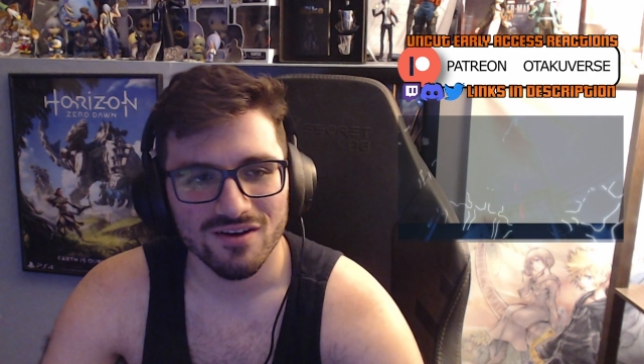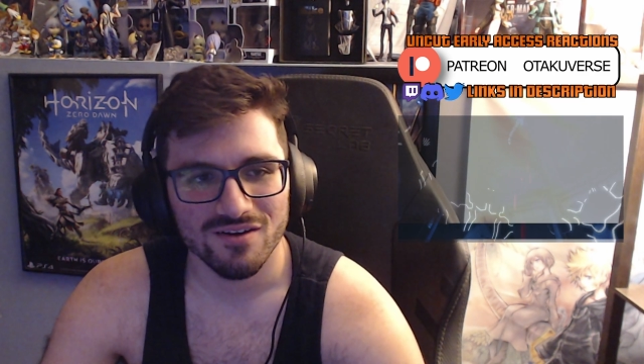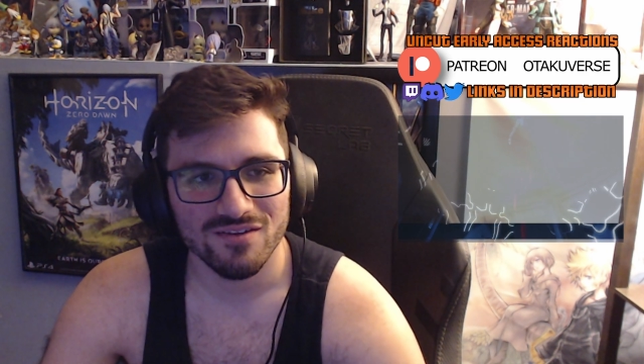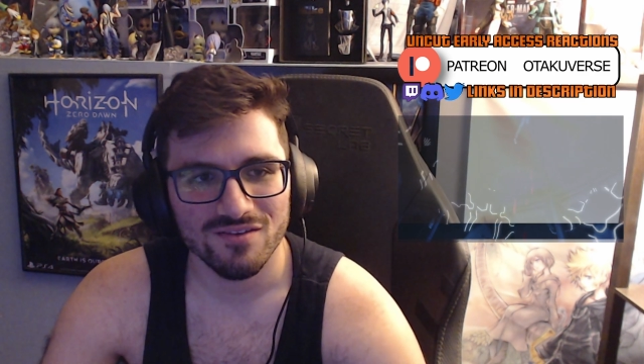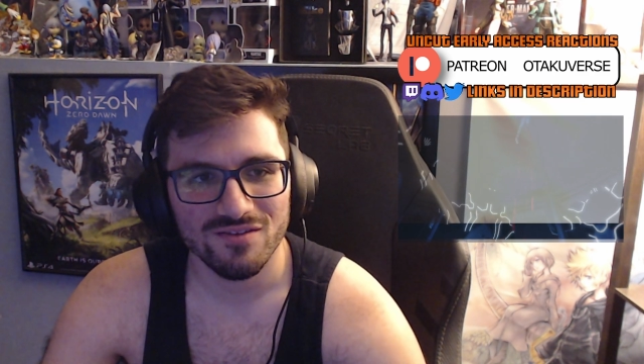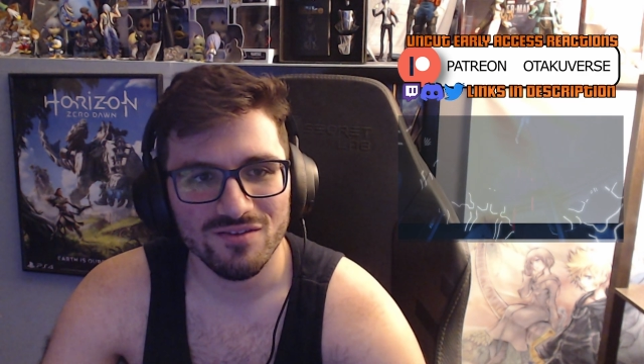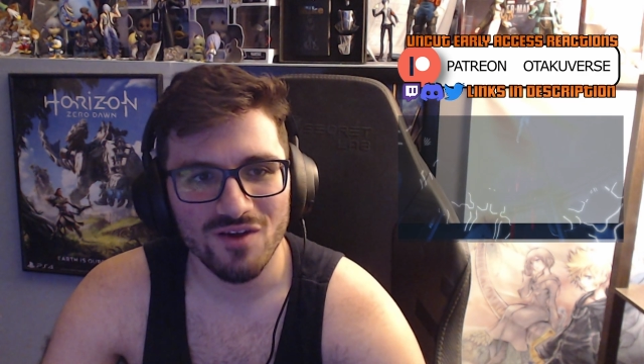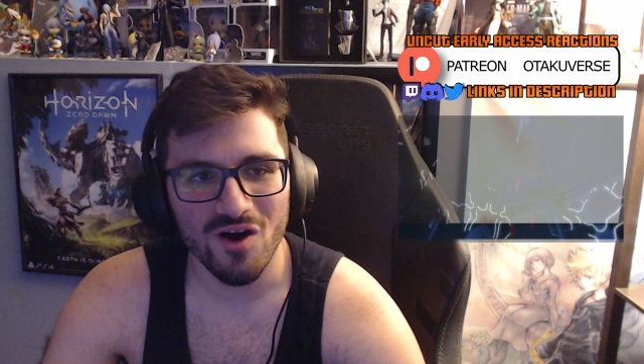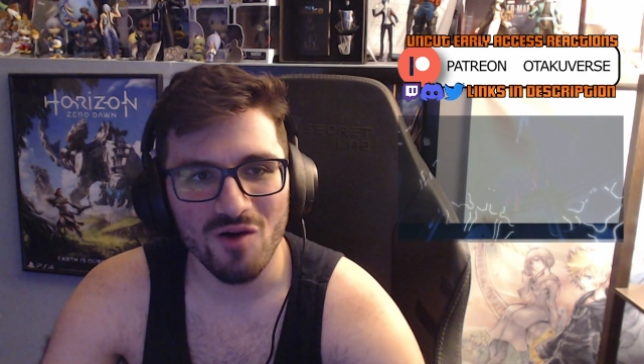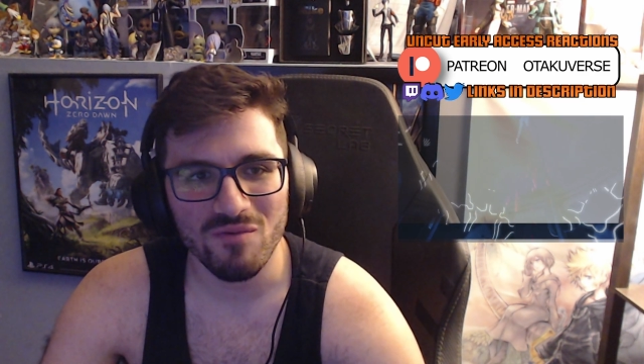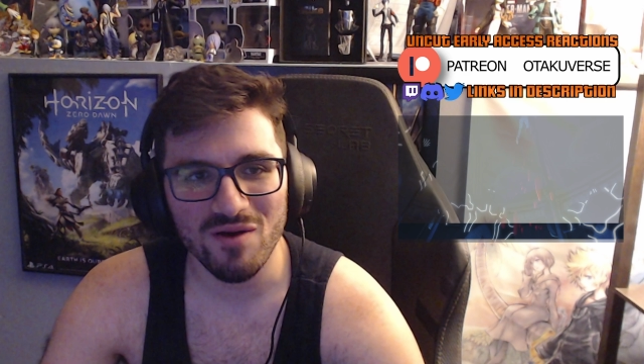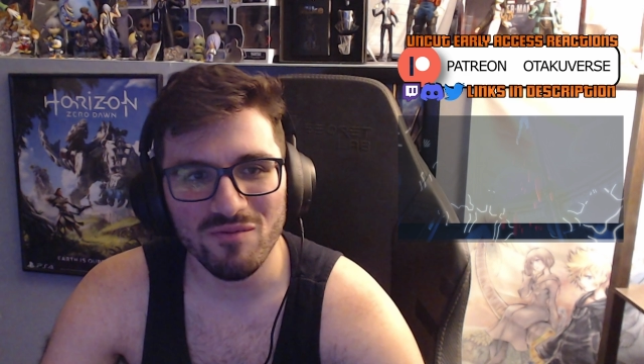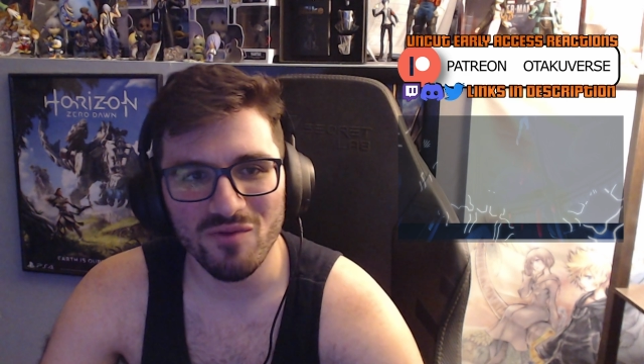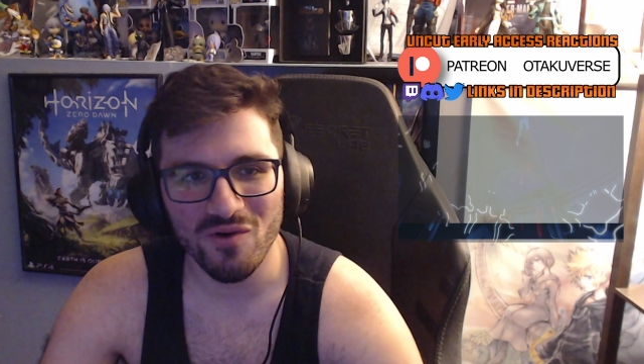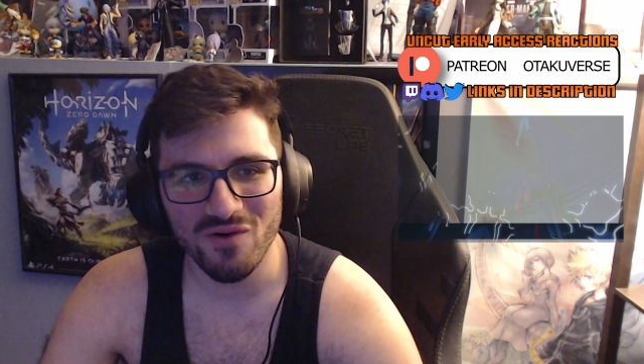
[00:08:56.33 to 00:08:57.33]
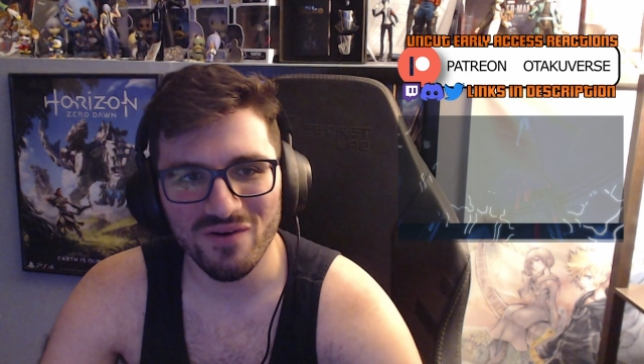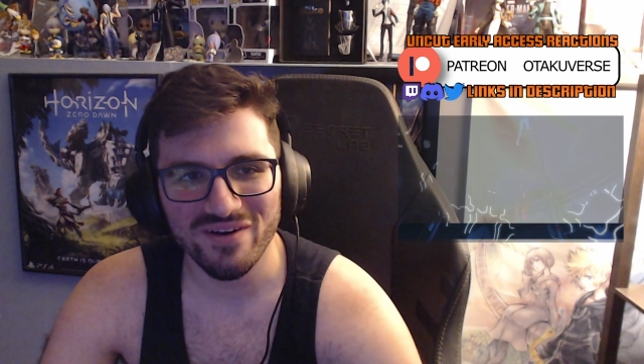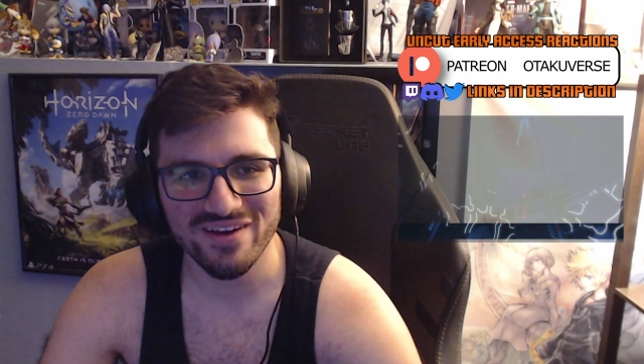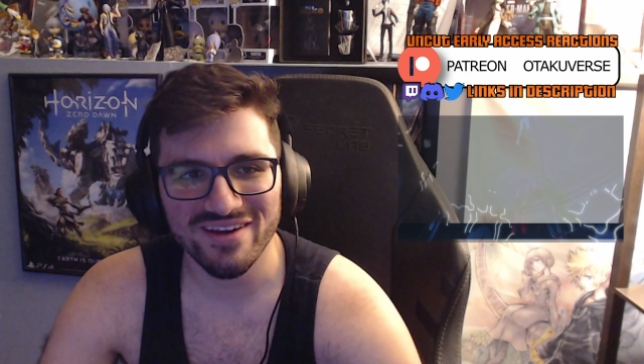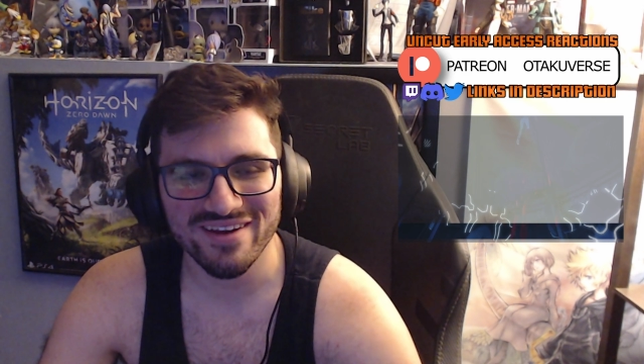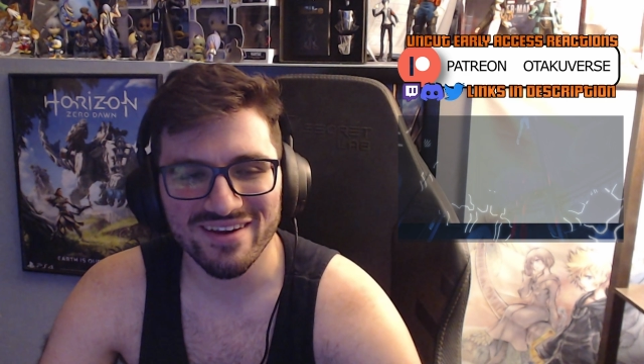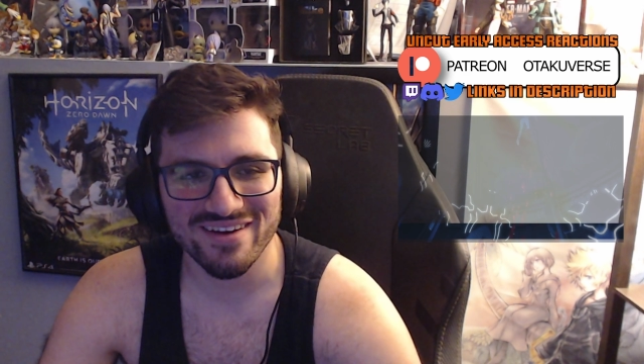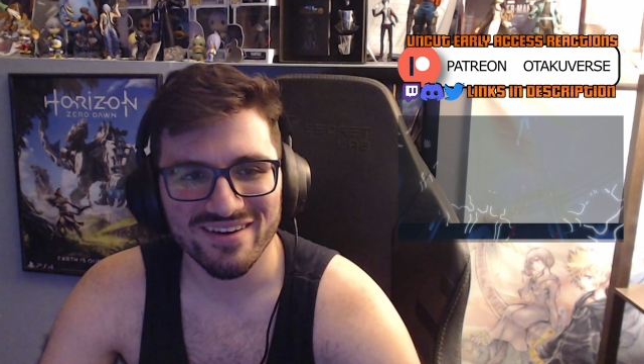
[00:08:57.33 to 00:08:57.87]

No, my boy!